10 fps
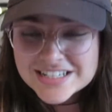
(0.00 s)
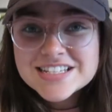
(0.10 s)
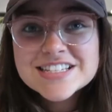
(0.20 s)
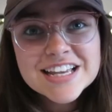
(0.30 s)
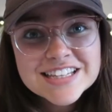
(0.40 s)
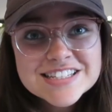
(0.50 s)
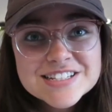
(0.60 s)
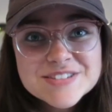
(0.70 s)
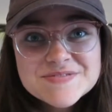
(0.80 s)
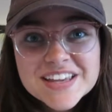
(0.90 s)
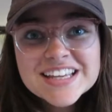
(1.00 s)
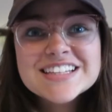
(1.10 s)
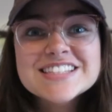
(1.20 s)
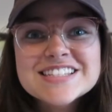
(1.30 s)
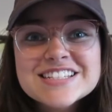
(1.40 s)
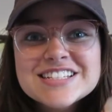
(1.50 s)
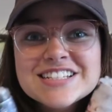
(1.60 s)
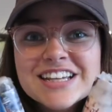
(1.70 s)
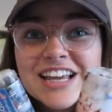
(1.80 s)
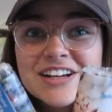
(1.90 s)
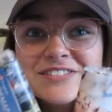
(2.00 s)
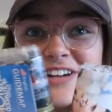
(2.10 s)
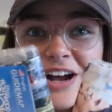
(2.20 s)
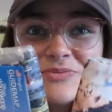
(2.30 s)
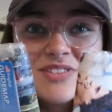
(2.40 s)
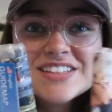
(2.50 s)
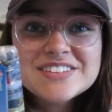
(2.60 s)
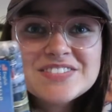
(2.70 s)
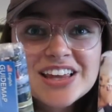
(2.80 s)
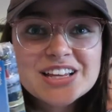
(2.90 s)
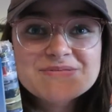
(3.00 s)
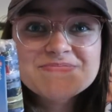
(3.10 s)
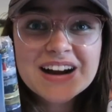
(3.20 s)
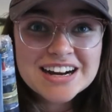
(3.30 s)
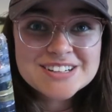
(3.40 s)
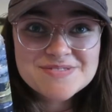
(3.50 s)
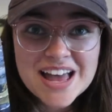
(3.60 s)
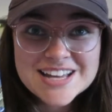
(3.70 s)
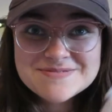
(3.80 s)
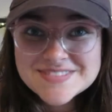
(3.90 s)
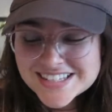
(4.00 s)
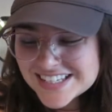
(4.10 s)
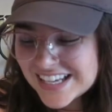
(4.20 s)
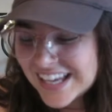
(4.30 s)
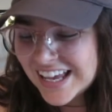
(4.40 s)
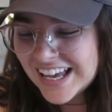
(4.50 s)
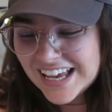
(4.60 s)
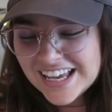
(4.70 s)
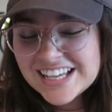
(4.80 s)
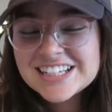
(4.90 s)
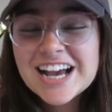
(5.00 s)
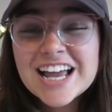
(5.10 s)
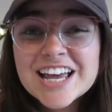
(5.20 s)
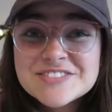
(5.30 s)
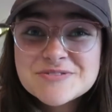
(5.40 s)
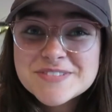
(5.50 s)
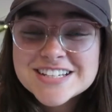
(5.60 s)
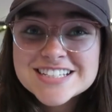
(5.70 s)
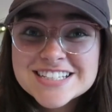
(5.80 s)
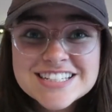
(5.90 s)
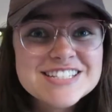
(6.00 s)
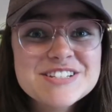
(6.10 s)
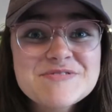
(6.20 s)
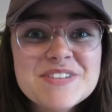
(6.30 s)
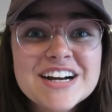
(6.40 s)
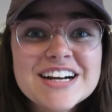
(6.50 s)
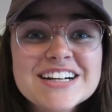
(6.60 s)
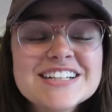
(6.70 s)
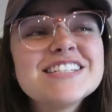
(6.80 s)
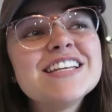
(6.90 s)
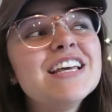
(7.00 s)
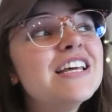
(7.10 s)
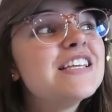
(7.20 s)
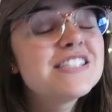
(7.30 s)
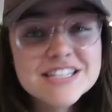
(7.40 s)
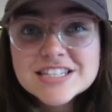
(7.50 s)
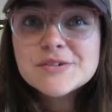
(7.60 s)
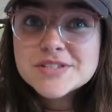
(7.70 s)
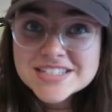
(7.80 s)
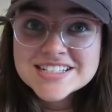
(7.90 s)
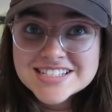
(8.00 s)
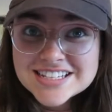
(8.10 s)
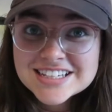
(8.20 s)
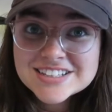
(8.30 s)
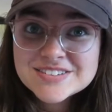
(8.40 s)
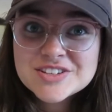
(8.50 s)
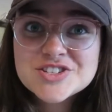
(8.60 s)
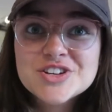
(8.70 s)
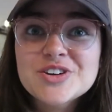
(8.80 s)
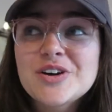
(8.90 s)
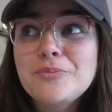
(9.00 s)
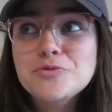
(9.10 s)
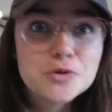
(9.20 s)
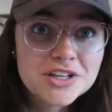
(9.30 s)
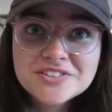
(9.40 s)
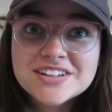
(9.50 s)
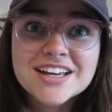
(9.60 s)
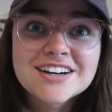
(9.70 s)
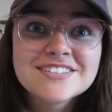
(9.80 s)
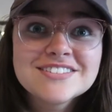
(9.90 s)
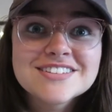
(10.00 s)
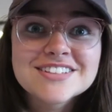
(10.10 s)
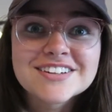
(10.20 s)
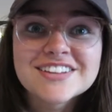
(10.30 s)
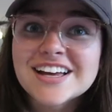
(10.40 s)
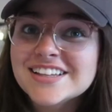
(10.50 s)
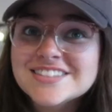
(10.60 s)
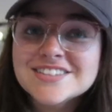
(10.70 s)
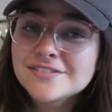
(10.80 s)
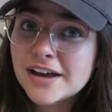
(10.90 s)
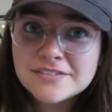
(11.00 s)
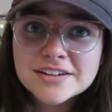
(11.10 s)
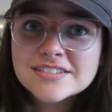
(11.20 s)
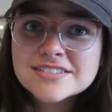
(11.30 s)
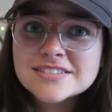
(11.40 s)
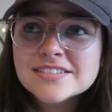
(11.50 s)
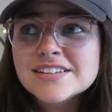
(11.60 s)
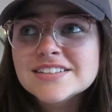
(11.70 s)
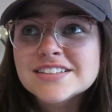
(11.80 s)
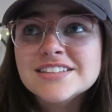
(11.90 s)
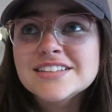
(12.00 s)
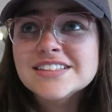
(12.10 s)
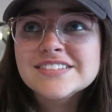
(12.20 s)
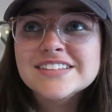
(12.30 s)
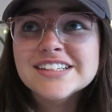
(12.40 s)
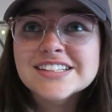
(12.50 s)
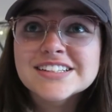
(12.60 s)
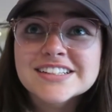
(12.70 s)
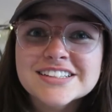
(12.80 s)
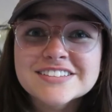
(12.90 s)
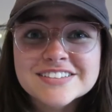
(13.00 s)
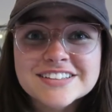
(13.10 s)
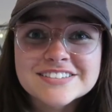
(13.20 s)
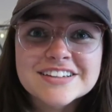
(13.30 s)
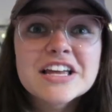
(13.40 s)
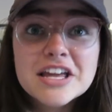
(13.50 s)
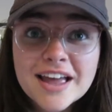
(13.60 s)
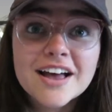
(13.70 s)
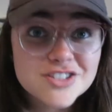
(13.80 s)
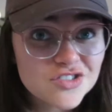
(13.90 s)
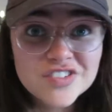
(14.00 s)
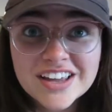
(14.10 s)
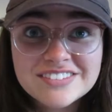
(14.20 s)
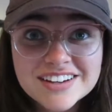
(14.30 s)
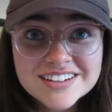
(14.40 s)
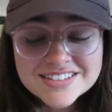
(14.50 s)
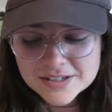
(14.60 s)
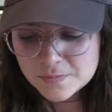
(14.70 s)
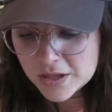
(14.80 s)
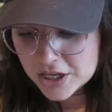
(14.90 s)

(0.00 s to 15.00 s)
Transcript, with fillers: she sends her pins, she wraps them in park maps, and I haven't been to the Disney parks since I was sixteen, so I'm twenty-one now, so that's five years, sixteen, seventeen, eighteen, nineteen, twenty, twenty-one, yeah, so five years.